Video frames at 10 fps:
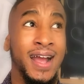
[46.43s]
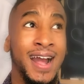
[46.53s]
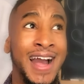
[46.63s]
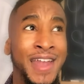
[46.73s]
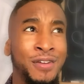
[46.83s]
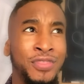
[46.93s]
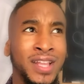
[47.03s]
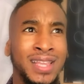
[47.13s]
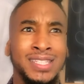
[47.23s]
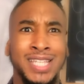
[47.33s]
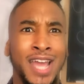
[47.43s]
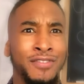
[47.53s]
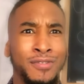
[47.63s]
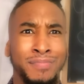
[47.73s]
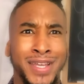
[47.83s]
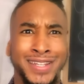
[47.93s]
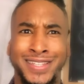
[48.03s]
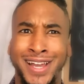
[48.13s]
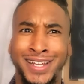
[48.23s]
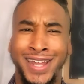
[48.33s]
I don't think that's ever been
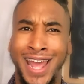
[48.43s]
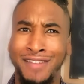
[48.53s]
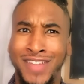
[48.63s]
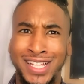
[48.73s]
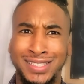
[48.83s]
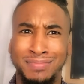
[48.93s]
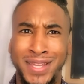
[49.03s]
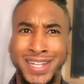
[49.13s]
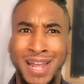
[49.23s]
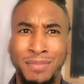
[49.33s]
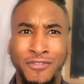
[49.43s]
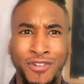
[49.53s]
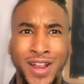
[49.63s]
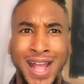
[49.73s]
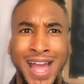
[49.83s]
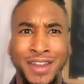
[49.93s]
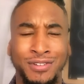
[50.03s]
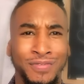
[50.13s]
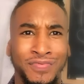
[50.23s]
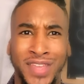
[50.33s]
done. Have that been done before? I
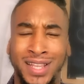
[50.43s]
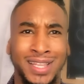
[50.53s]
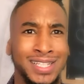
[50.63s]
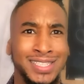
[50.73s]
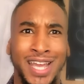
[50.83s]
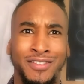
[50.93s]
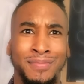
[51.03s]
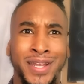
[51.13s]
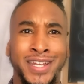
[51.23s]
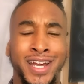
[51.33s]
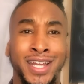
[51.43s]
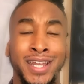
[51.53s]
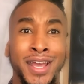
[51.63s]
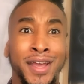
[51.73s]
don't think that's ever been done.